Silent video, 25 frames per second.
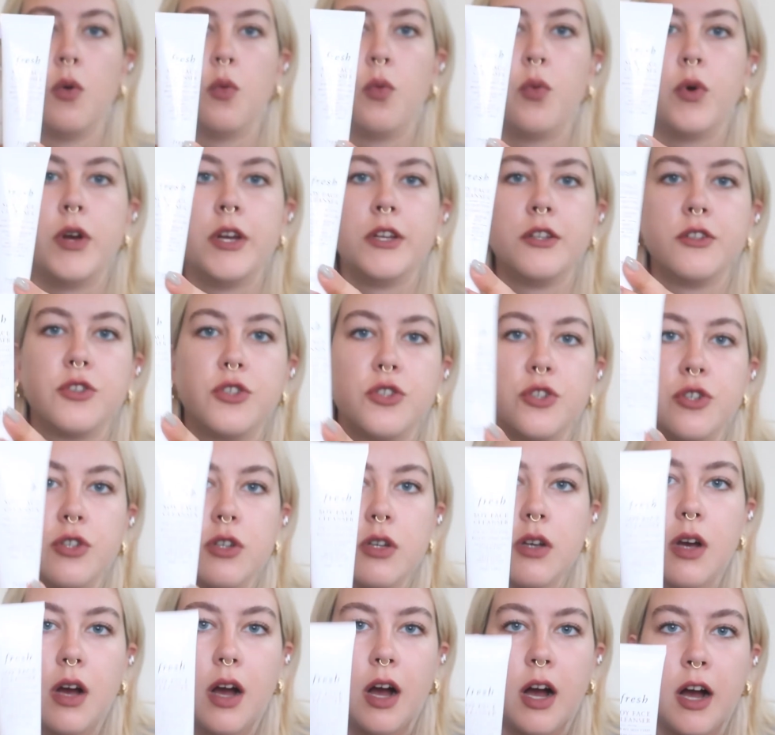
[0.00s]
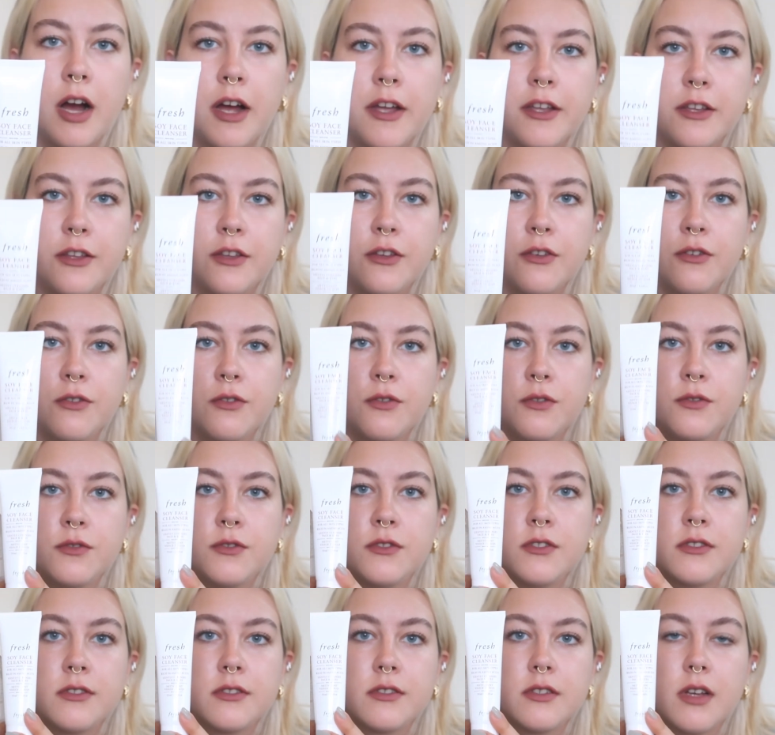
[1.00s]
which I
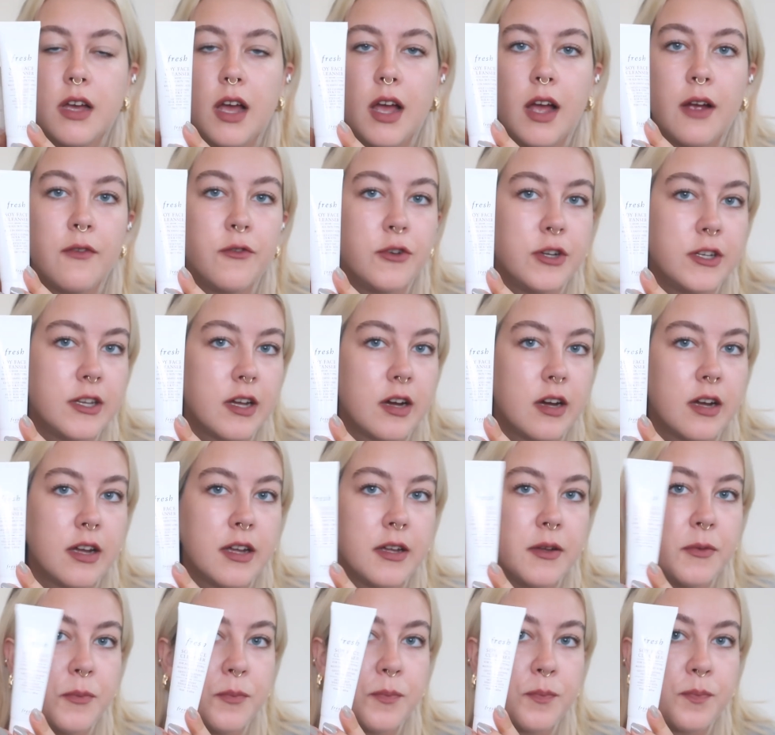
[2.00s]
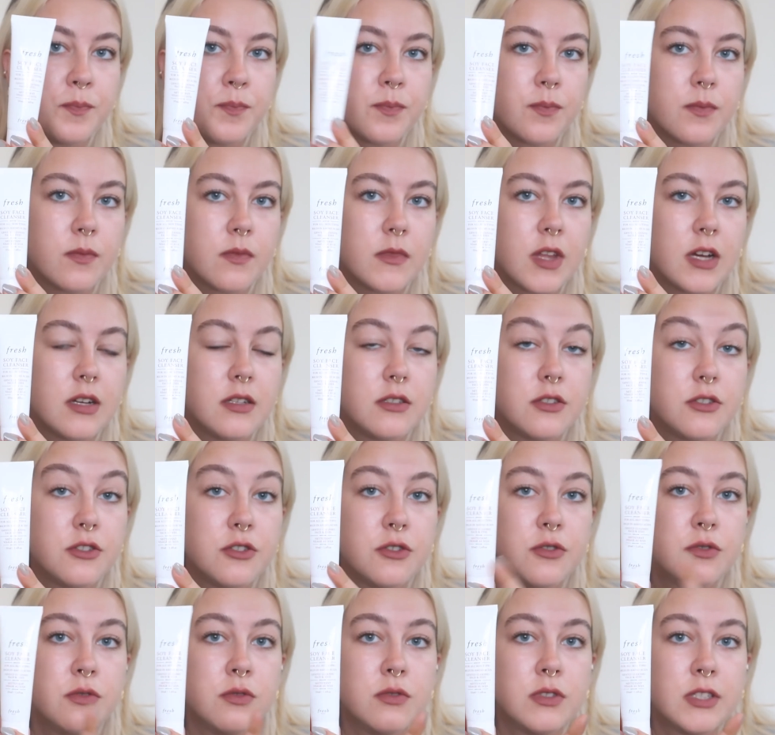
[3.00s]
use every day
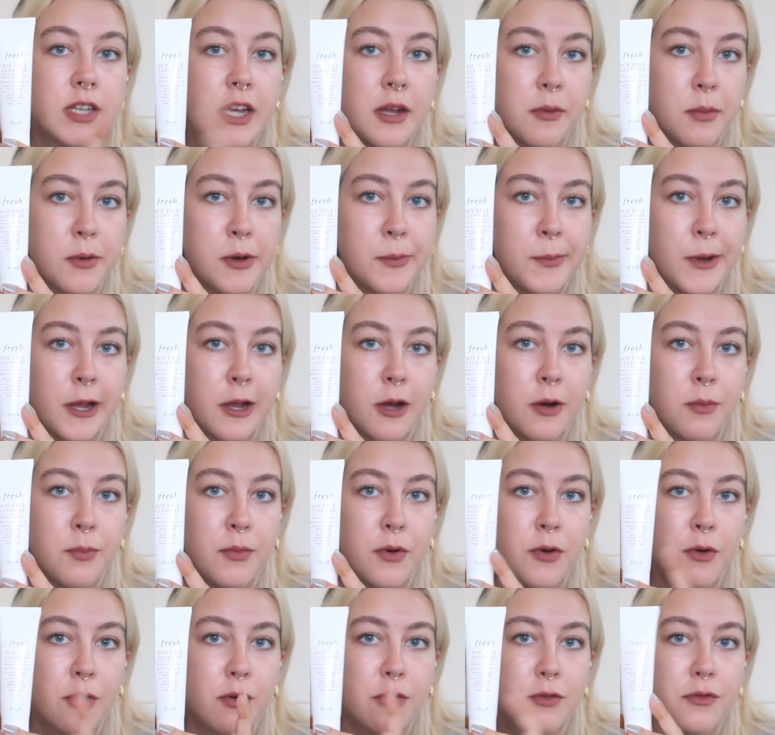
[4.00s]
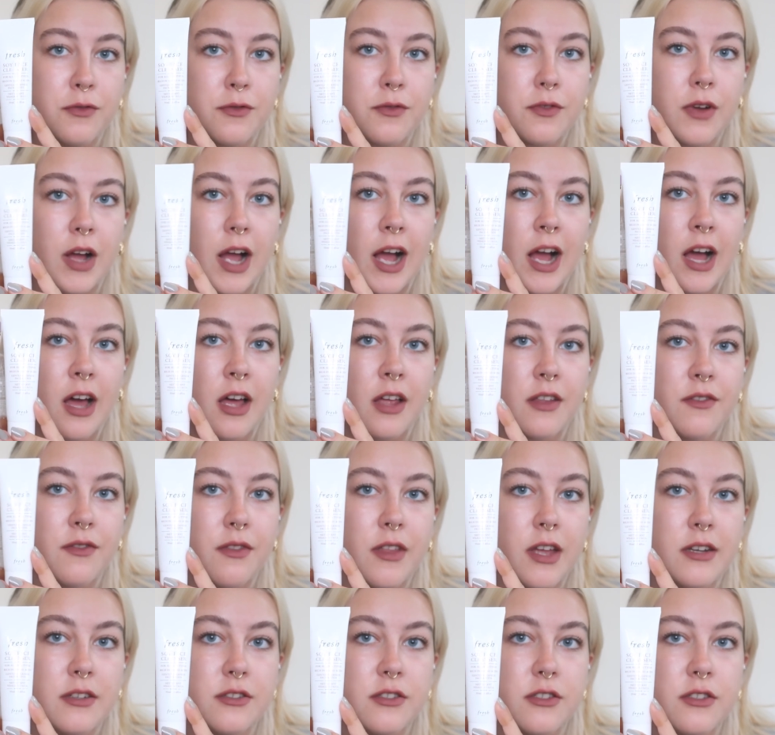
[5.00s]
to take my makeup off
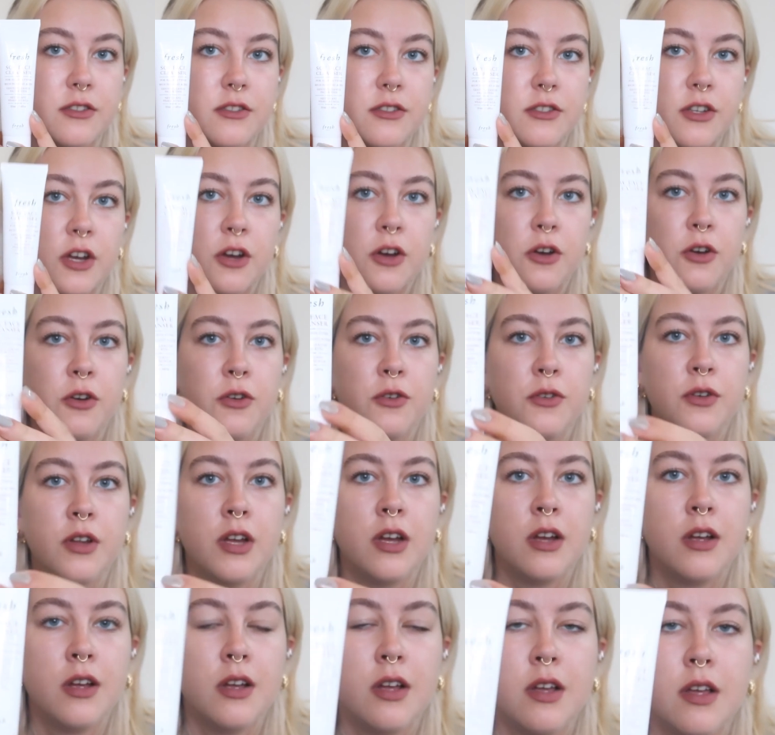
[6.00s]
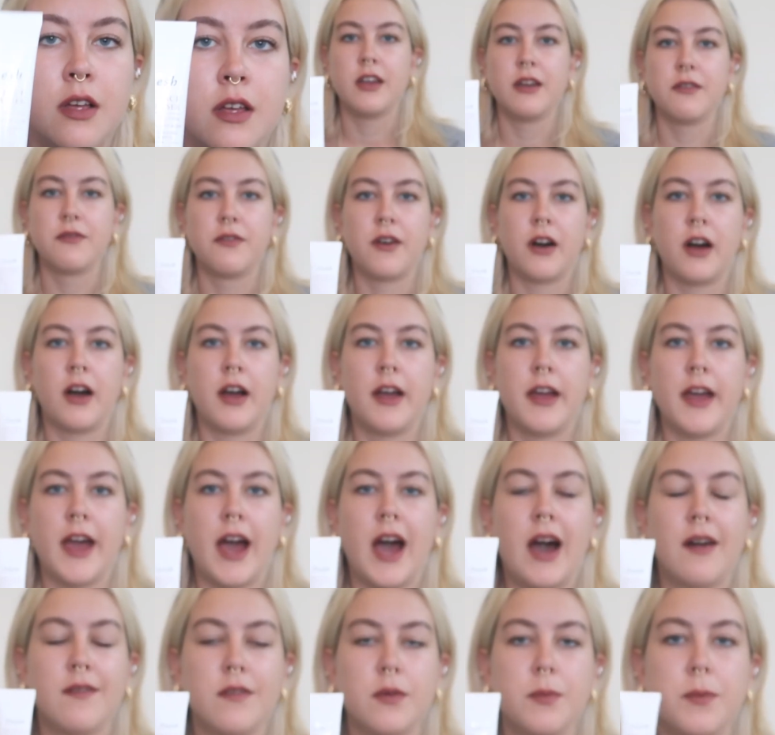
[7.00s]
and then to tone. If I
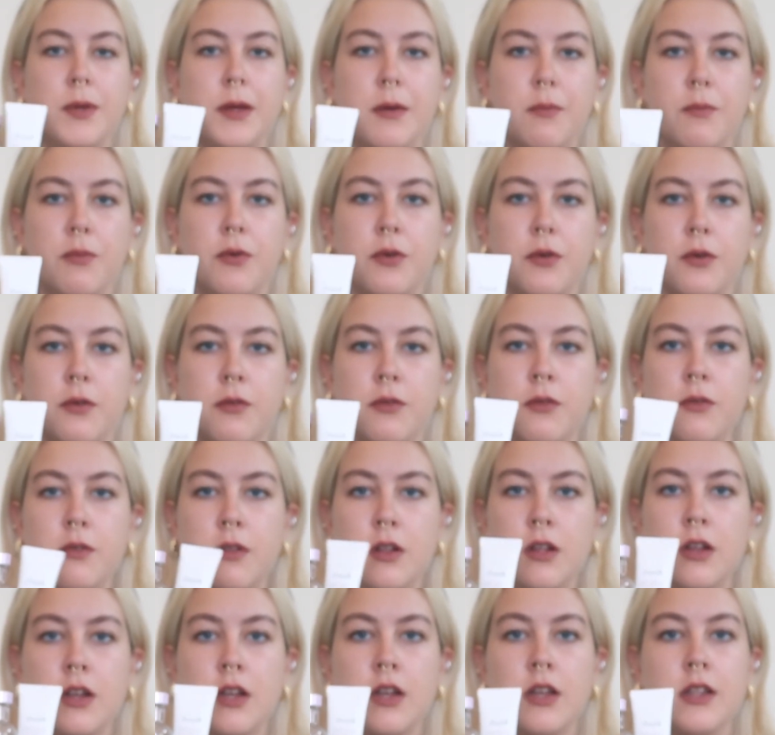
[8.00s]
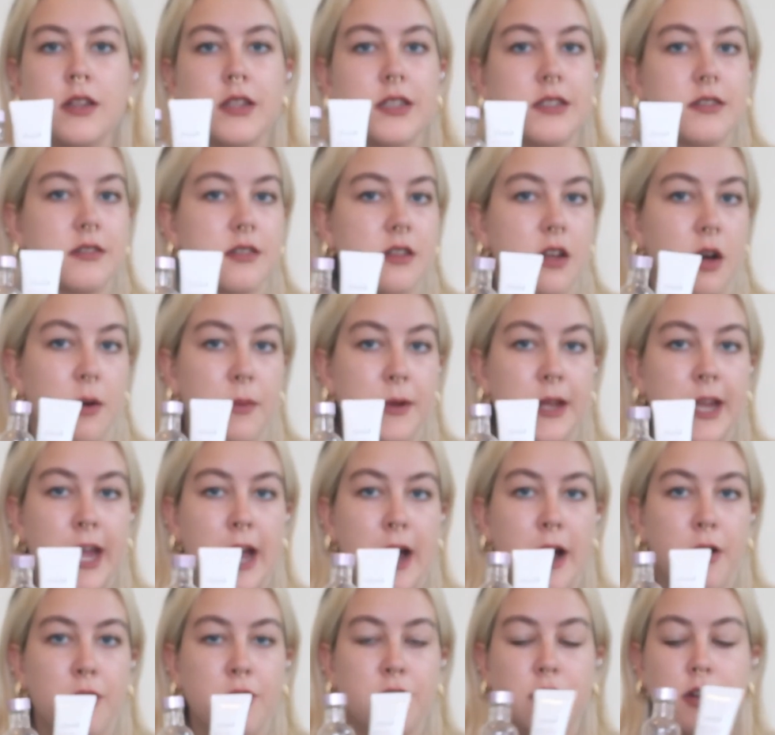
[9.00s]
have a pimple that's coming
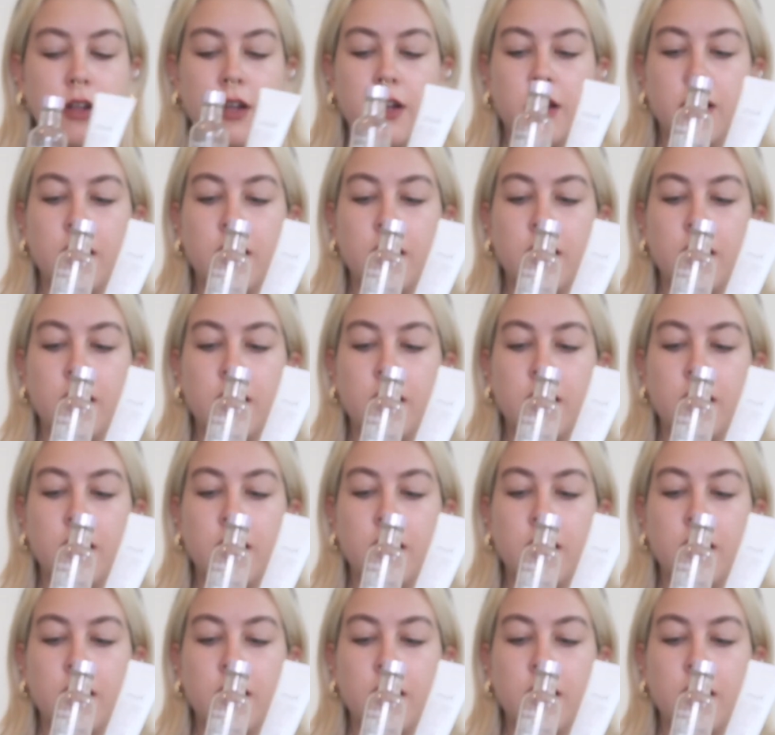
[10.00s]
out,